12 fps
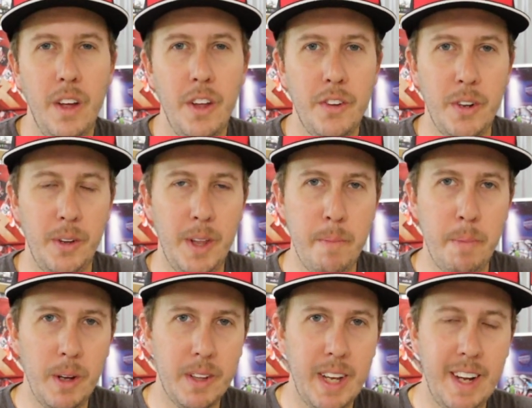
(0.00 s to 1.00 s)
So they
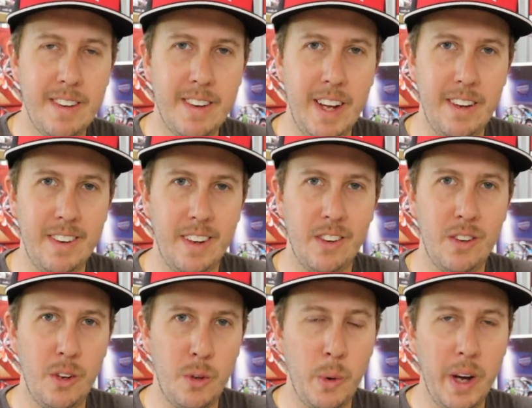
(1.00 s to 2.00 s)
both had Stacycs,
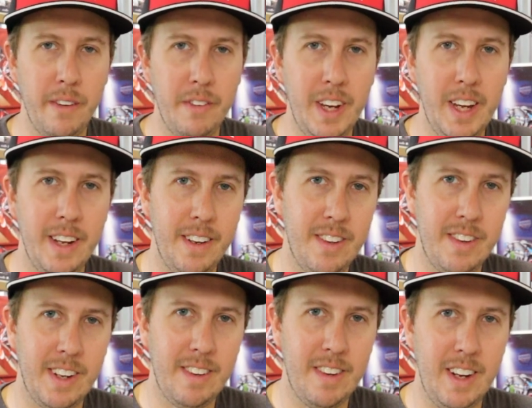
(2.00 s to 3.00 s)
the 12E and the
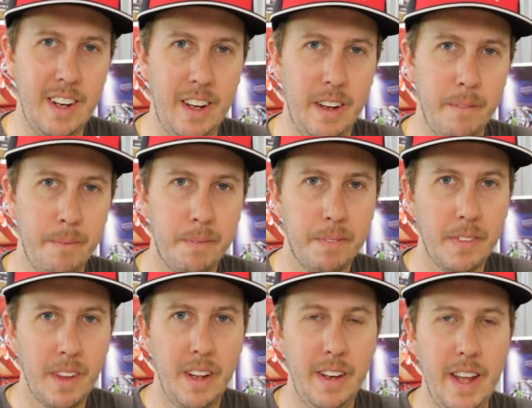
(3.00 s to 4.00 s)
16E.
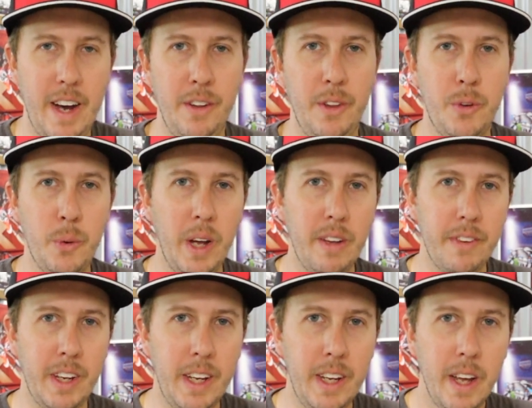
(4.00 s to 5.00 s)
Now the
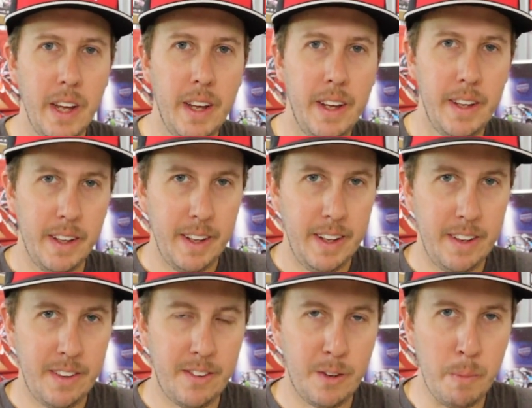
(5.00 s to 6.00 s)
12E
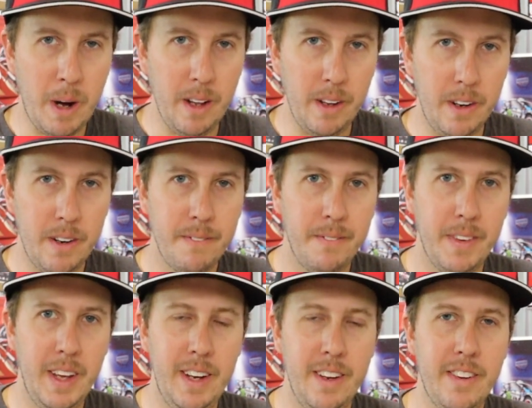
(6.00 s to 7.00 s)
is smaller
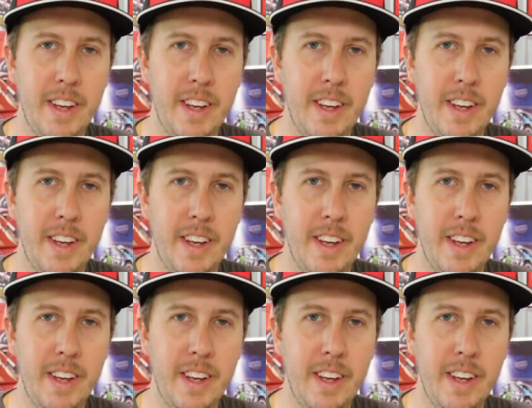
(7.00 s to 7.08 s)
and it's